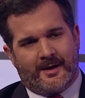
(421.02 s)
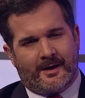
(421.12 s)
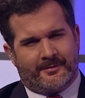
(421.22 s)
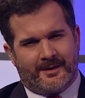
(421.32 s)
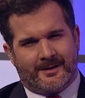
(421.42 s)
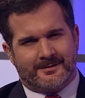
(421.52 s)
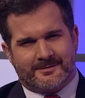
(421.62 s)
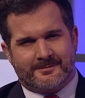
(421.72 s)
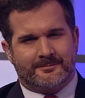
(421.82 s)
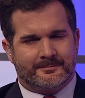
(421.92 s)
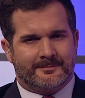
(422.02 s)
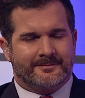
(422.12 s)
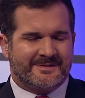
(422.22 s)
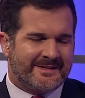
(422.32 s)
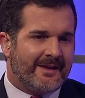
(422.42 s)
I think it's
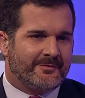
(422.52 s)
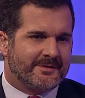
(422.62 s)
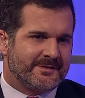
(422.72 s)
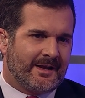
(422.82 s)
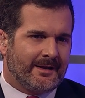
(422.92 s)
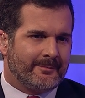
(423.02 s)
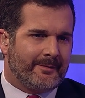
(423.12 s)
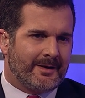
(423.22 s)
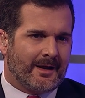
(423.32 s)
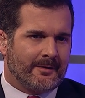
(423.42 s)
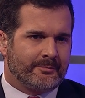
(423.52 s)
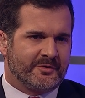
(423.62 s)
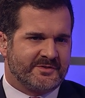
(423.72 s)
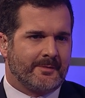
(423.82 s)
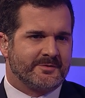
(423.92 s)
safe to say, and maybe not a
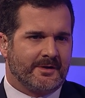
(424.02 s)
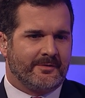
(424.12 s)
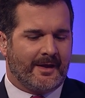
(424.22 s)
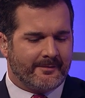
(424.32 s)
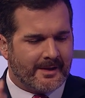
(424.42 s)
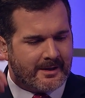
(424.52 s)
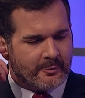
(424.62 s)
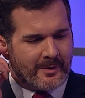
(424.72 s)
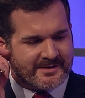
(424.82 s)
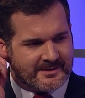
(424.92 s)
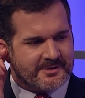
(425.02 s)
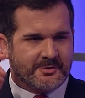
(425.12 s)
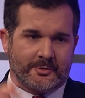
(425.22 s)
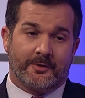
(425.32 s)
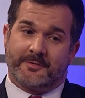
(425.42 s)
presumption, that
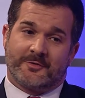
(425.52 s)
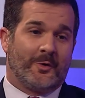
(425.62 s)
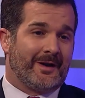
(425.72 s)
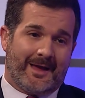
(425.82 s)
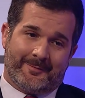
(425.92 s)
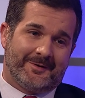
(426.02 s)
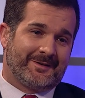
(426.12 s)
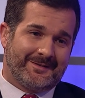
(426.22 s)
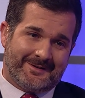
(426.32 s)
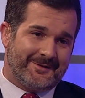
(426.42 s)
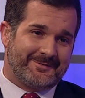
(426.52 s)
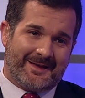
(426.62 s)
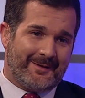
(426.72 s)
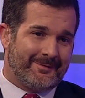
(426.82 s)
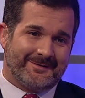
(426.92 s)
residential growth is going to happen. It continues to
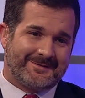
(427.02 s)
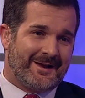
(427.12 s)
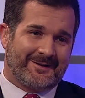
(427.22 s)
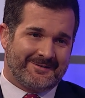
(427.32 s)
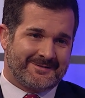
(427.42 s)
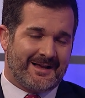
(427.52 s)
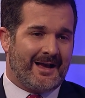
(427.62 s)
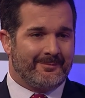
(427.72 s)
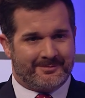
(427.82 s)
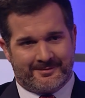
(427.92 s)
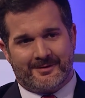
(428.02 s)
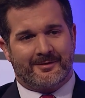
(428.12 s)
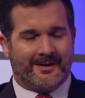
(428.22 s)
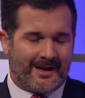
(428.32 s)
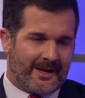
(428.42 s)
happen. It's not going to stop. You know,
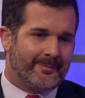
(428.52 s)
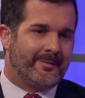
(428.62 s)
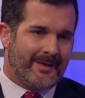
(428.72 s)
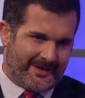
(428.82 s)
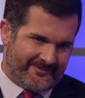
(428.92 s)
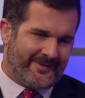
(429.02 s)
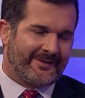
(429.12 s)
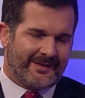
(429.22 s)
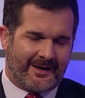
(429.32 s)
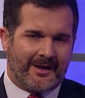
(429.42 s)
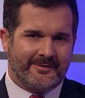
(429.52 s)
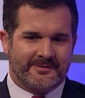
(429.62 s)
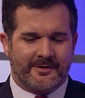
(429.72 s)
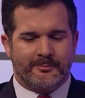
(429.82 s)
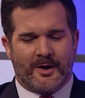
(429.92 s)
the economy may affect that,
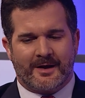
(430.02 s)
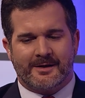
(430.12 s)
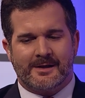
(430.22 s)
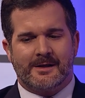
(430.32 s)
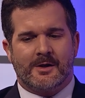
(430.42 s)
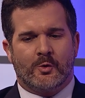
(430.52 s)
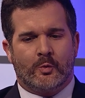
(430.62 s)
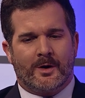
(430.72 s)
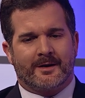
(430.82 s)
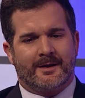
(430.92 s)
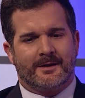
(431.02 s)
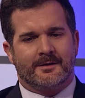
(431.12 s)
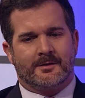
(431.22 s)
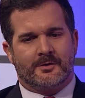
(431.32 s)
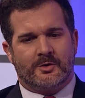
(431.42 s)
obviously. But what
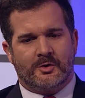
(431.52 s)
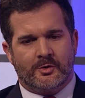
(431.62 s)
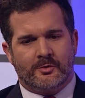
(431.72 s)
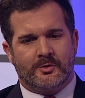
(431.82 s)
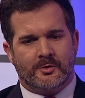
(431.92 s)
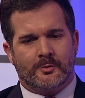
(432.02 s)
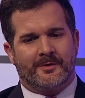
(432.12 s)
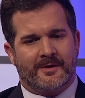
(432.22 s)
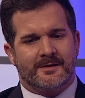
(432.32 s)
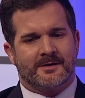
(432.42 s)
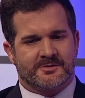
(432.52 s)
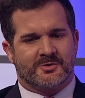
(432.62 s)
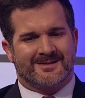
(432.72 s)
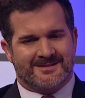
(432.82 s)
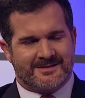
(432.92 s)
can you do within
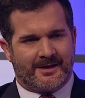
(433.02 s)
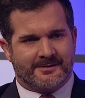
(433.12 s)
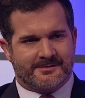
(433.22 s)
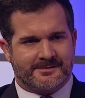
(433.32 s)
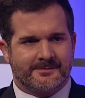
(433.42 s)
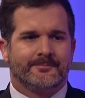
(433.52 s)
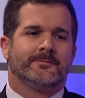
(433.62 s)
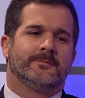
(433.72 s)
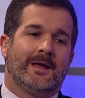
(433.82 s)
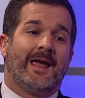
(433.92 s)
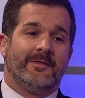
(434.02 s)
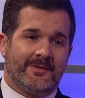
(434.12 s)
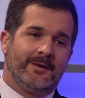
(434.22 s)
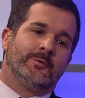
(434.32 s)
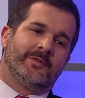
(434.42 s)
District 6 and
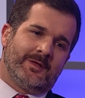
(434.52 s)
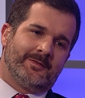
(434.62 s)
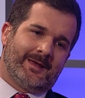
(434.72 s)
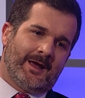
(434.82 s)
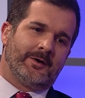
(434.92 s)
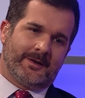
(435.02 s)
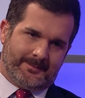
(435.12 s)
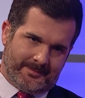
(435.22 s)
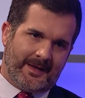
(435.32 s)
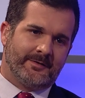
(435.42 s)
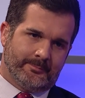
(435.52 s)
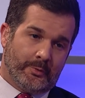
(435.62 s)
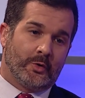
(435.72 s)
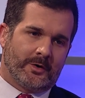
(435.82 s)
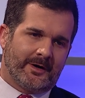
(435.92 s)
then within the county
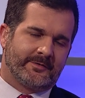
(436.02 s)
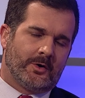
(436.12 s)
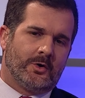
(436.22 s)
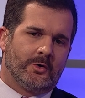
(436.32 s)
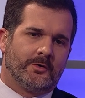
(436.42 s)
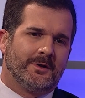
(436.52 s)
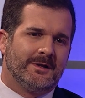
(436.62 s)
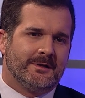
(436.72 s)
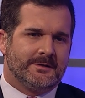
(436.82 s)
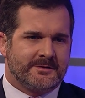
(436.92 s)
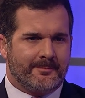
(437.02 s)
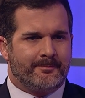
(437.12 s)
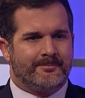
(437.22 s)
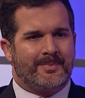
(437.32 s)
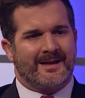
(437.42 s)
board as a whole to
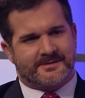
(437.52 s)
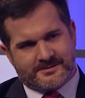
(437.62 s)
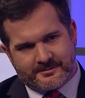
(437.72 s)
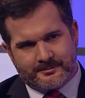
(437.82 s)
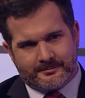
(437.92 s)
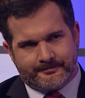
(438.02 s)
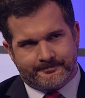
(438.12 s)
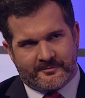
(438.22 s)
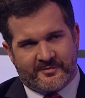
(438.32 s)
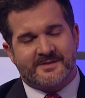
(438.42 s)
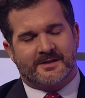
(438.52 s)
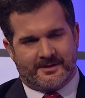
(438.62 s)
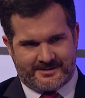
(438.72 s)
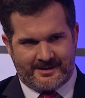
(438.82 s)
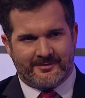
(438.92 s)
best
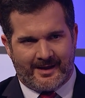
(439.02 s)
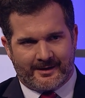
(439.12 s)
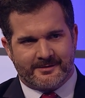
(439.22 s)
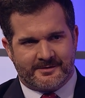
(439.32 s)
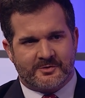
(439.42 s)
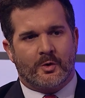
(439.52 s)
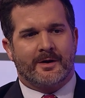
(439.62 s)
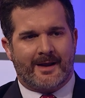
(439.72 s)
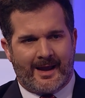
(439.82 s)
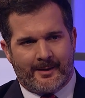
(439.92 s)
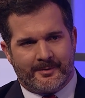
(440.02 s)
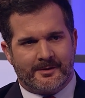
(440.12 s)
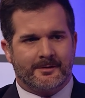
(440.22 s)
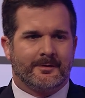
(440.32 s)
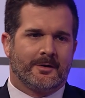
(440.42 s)
facilitate that? Because it's going to
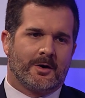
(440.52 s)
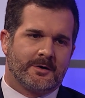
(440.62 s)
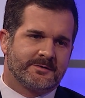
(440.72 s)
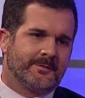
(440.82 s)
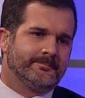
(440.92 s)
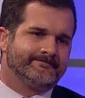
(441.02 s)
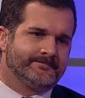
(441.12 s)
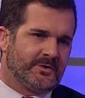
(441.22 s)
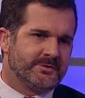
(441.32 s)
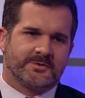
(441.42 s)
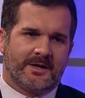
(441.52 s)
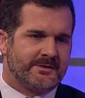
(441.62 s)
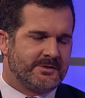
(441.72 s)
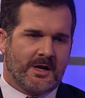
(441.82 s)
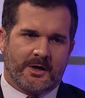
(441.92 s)
happen, and there are some
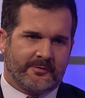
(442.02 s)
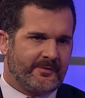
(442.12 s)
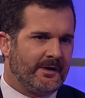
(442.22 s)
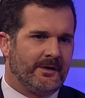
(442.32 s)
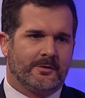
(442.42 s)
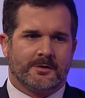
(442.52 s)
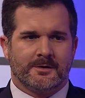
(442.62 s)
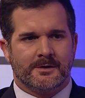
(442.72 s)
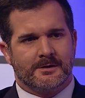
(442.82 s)
constraints, geography or